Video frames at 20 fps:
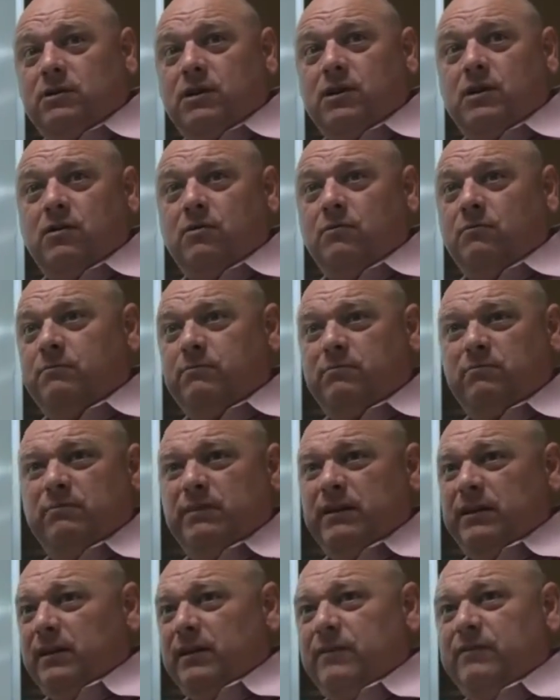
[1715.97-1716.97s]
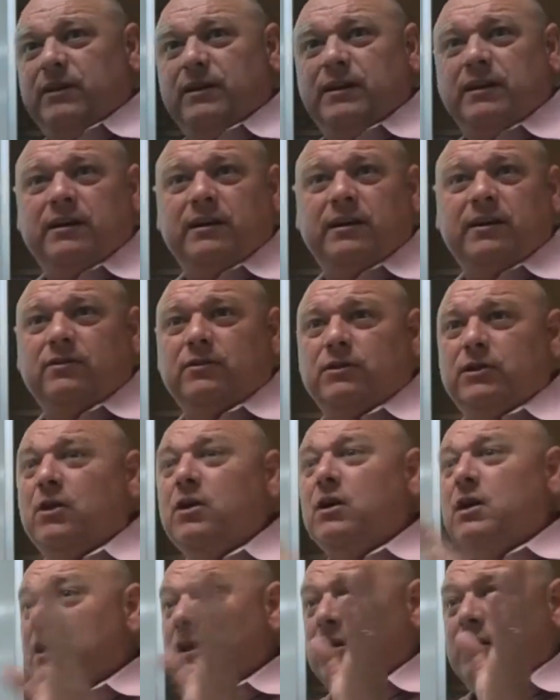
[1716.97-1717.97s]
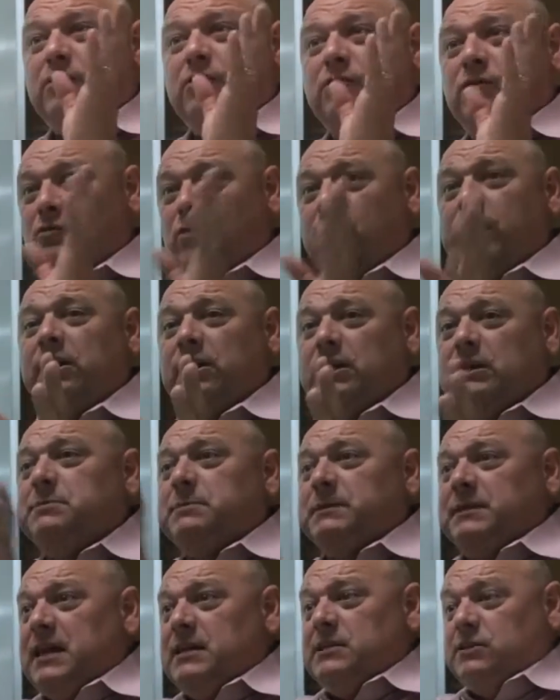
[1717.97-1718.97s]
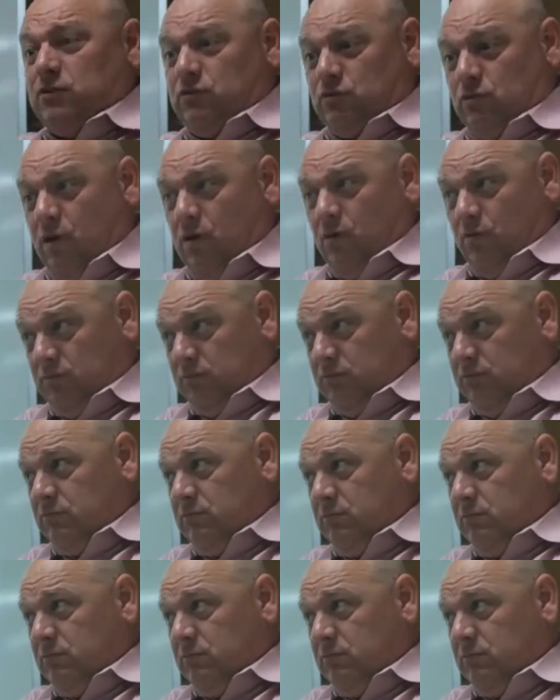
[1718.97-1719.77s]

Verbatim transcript: you know, be living in another, you know, Queen Elizabeth has a throne.